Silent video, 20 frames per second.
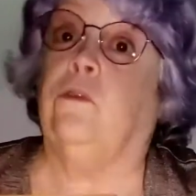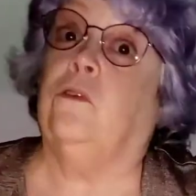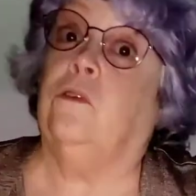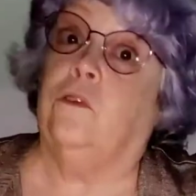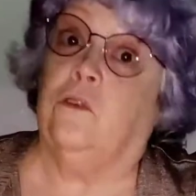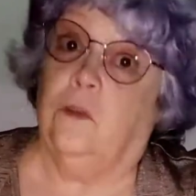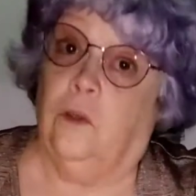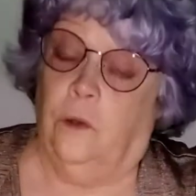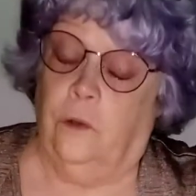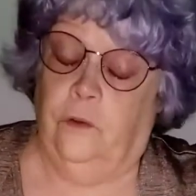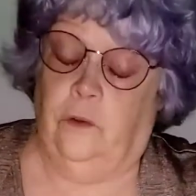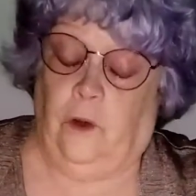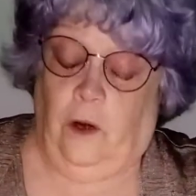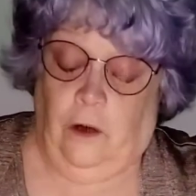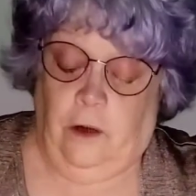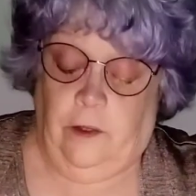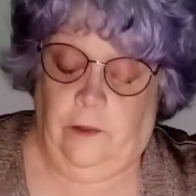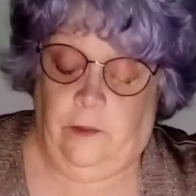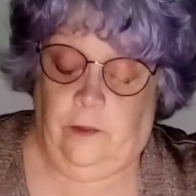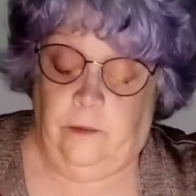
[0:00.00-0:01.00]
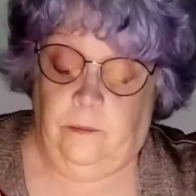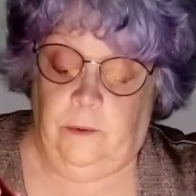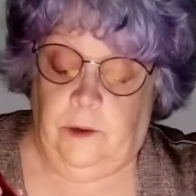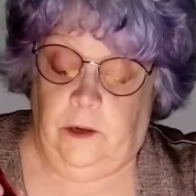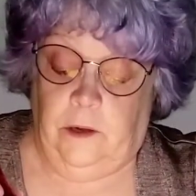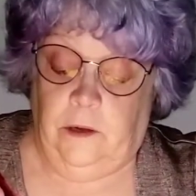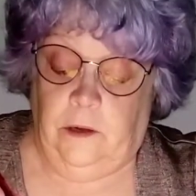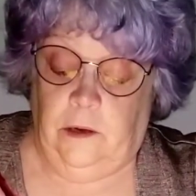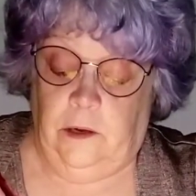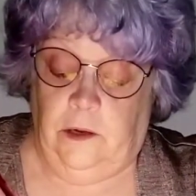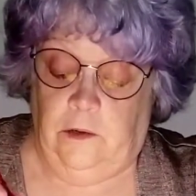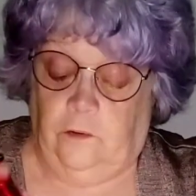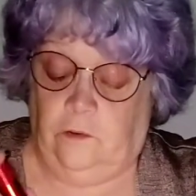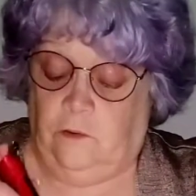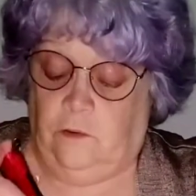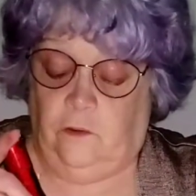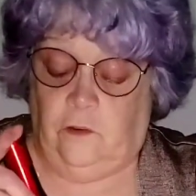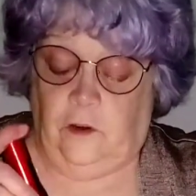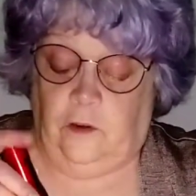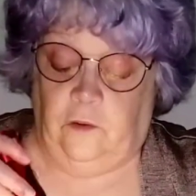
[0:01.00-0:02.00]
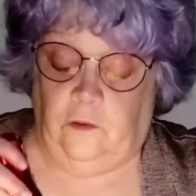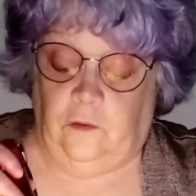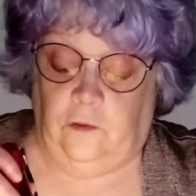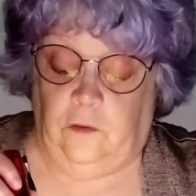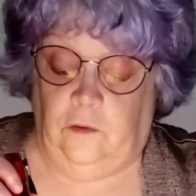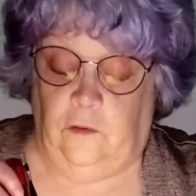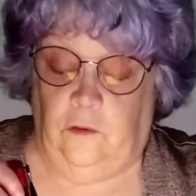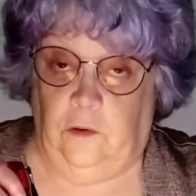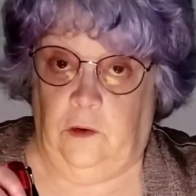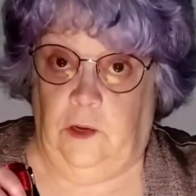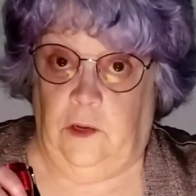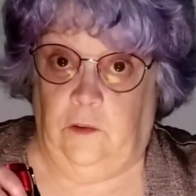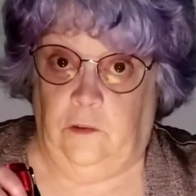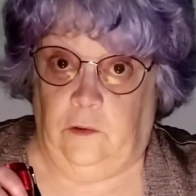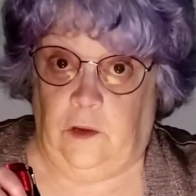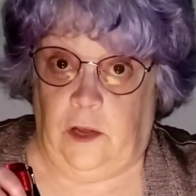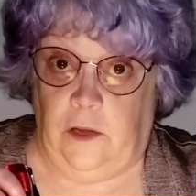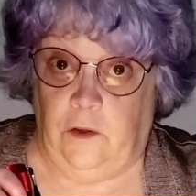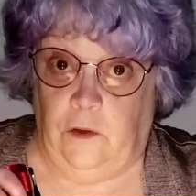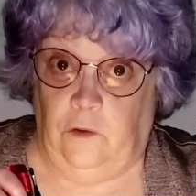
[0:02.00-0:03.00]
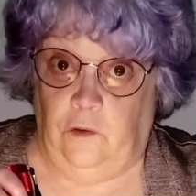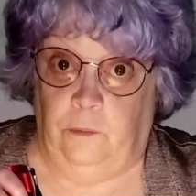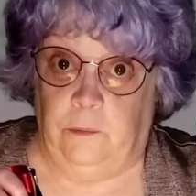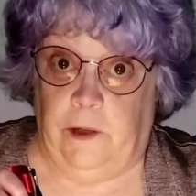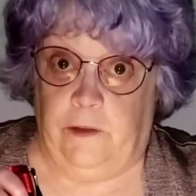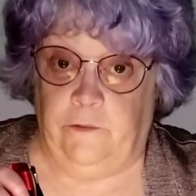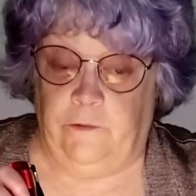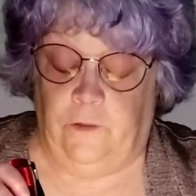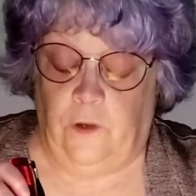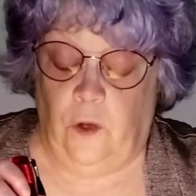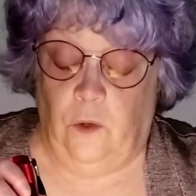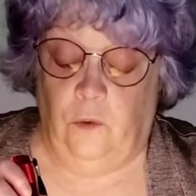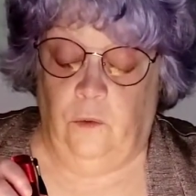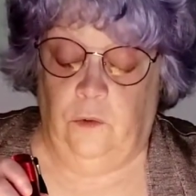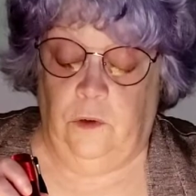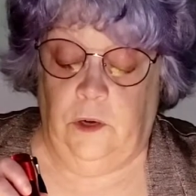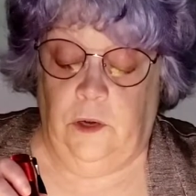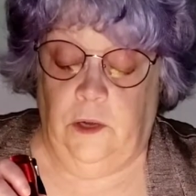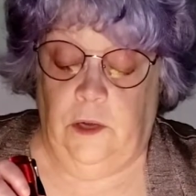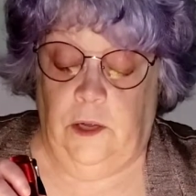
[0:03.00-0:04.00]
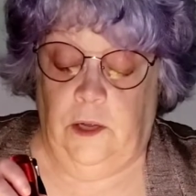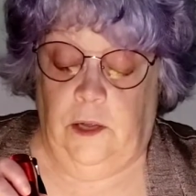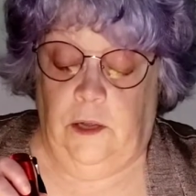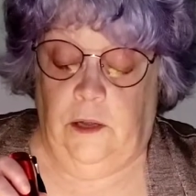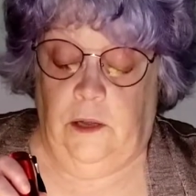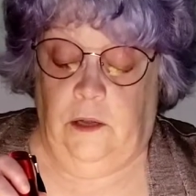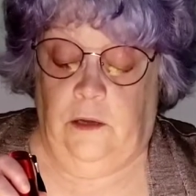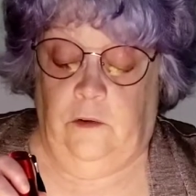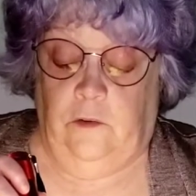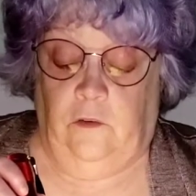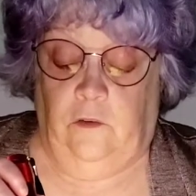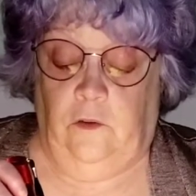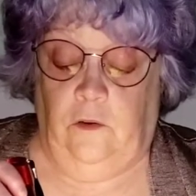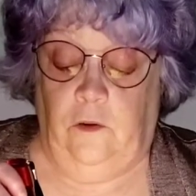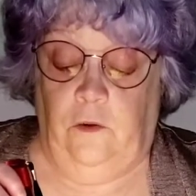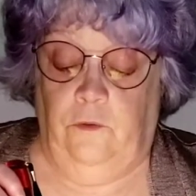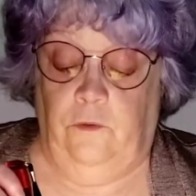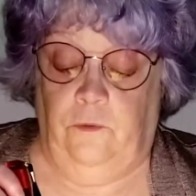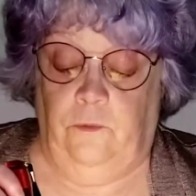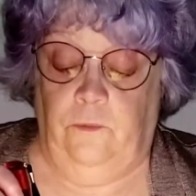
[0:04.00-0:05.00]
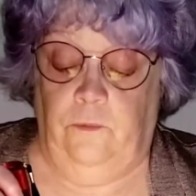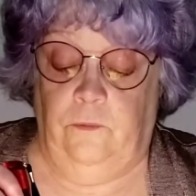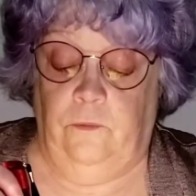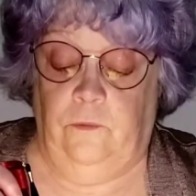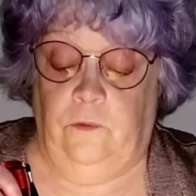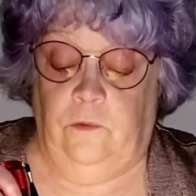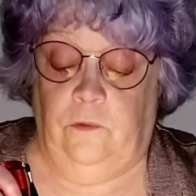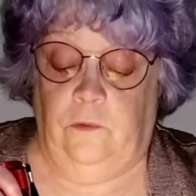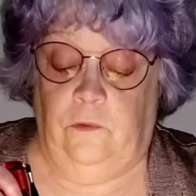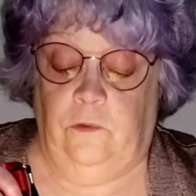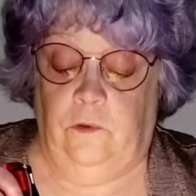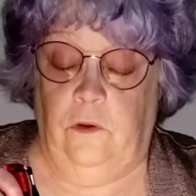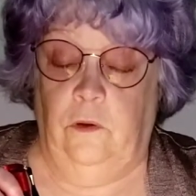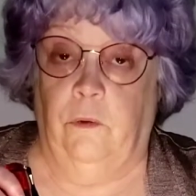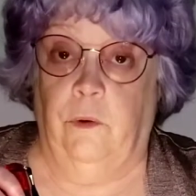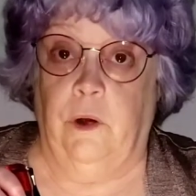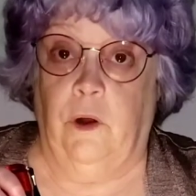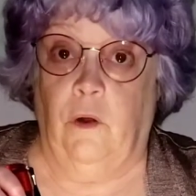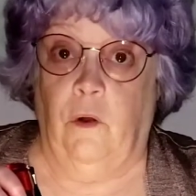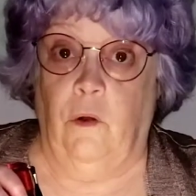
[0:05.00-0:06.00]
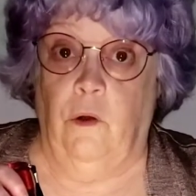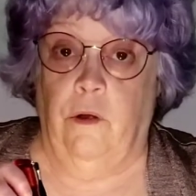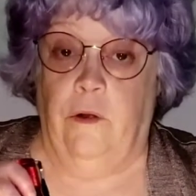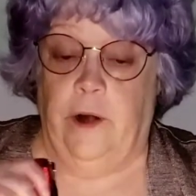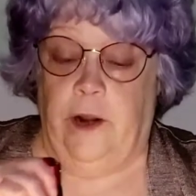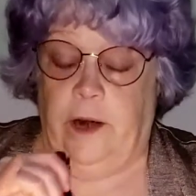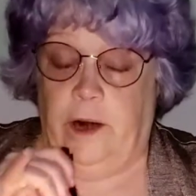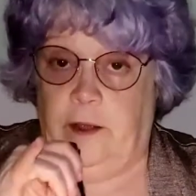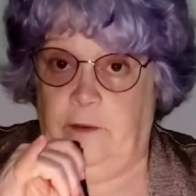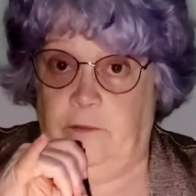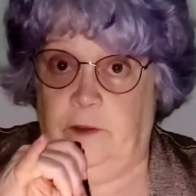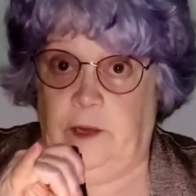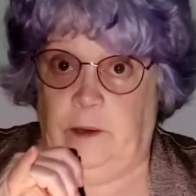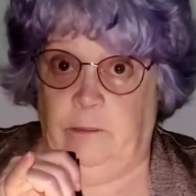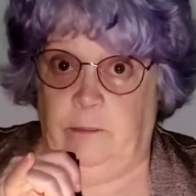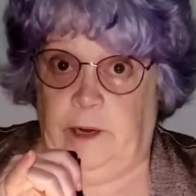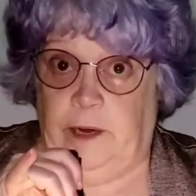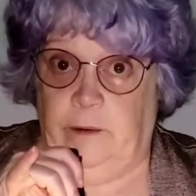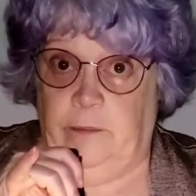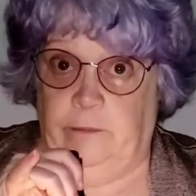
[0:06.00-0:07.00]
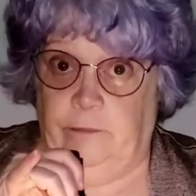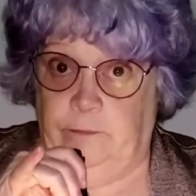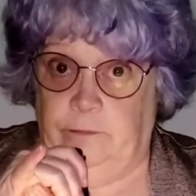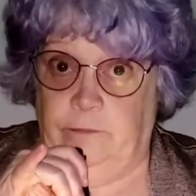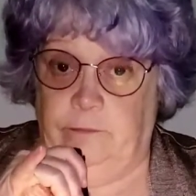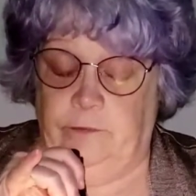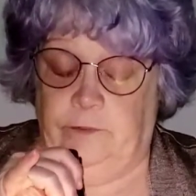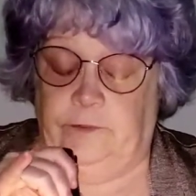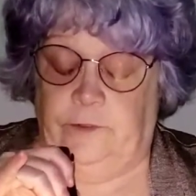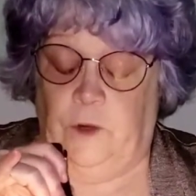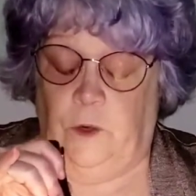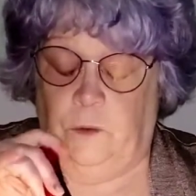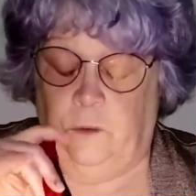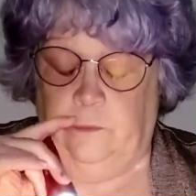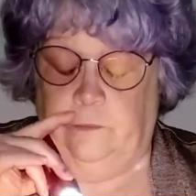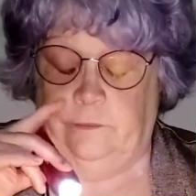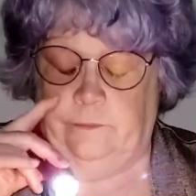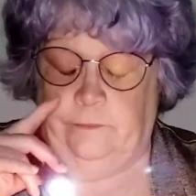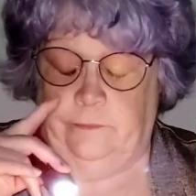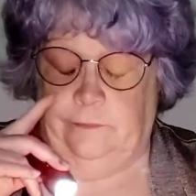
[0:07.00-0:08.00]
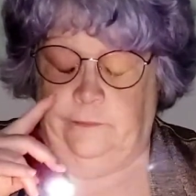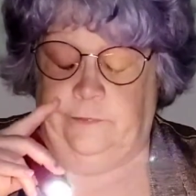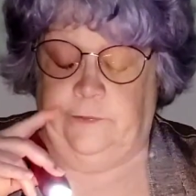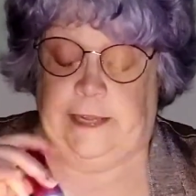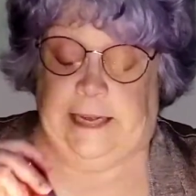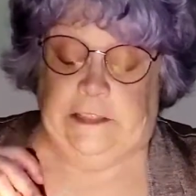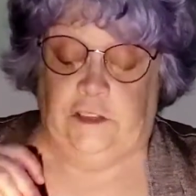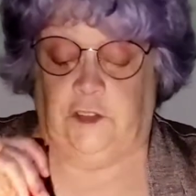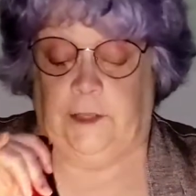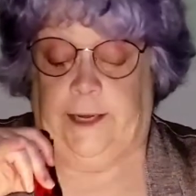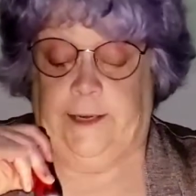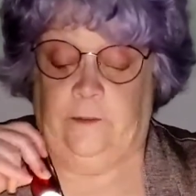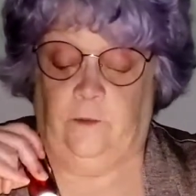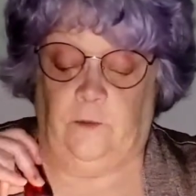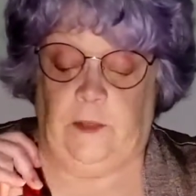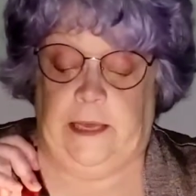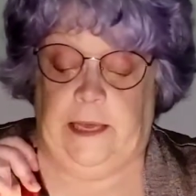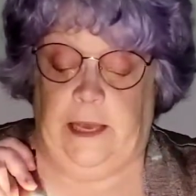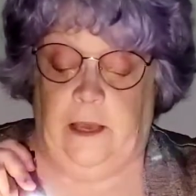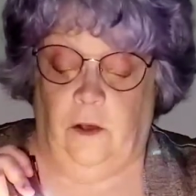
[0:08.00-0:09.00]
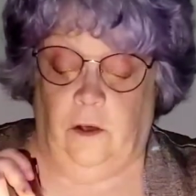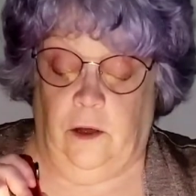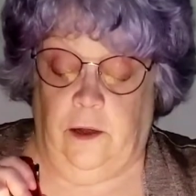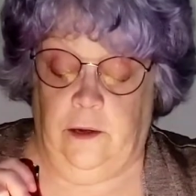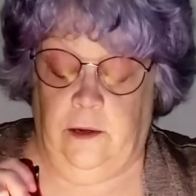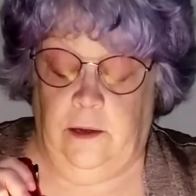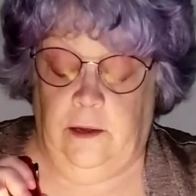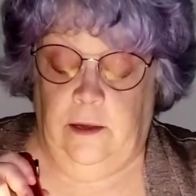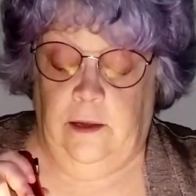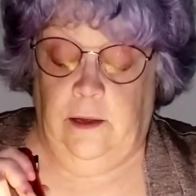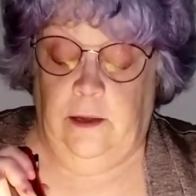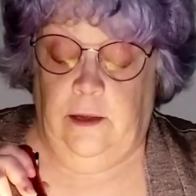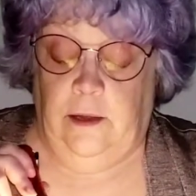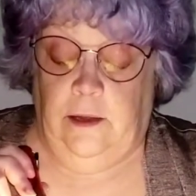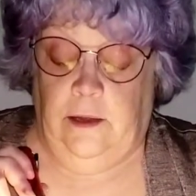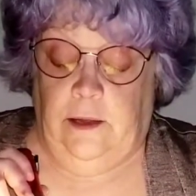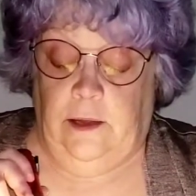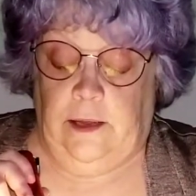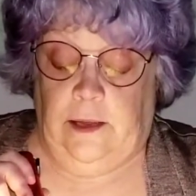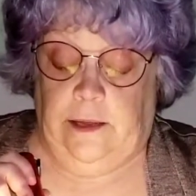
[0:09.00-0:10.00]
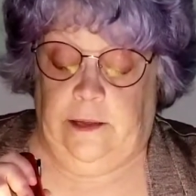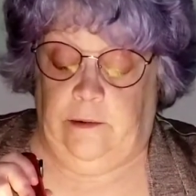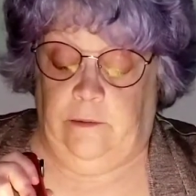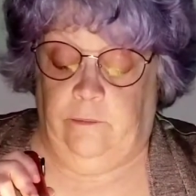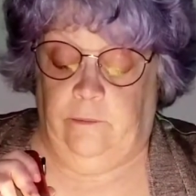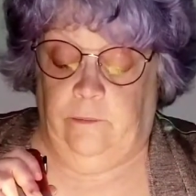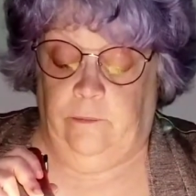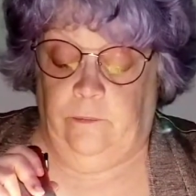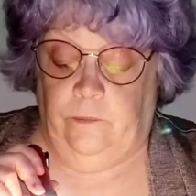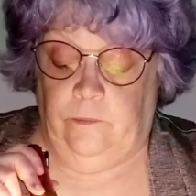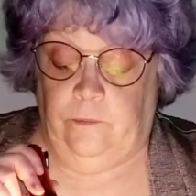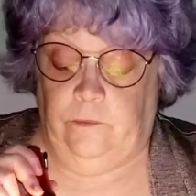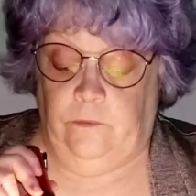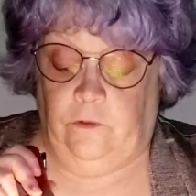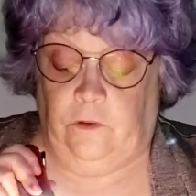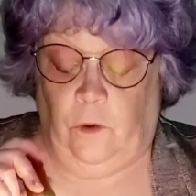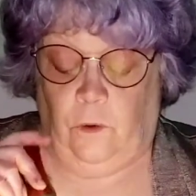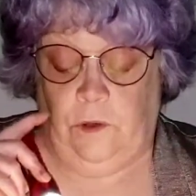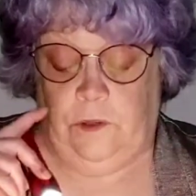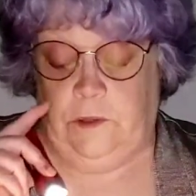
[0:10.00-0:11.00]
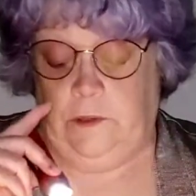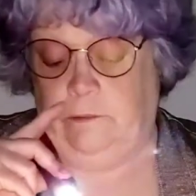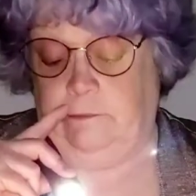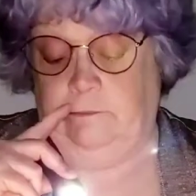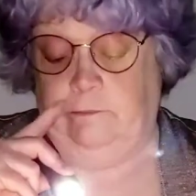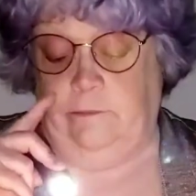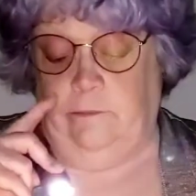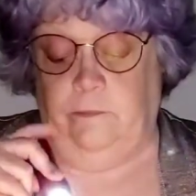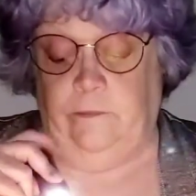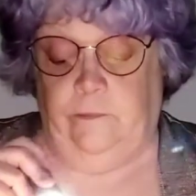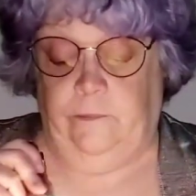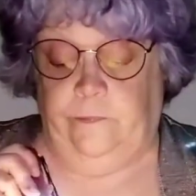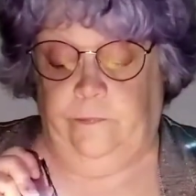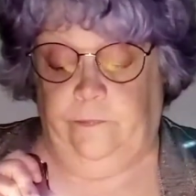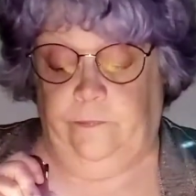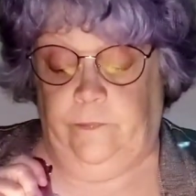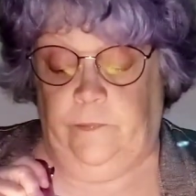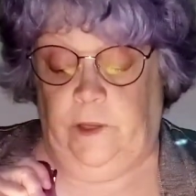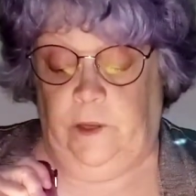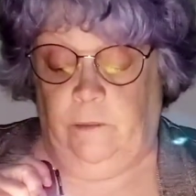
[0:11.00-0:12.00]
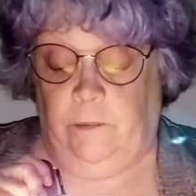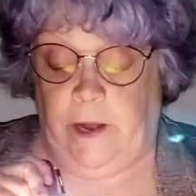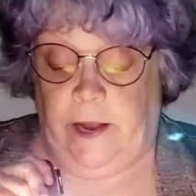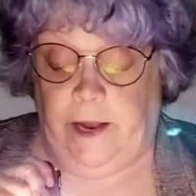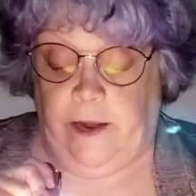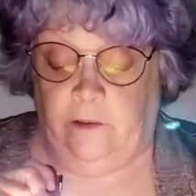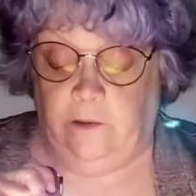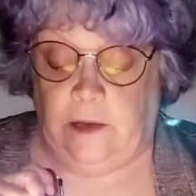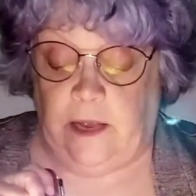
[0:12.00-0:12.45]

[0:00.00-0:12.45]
so sorry. I used my phone to record, and I've got my phone flashlight thingy on, and so it's in my eyes.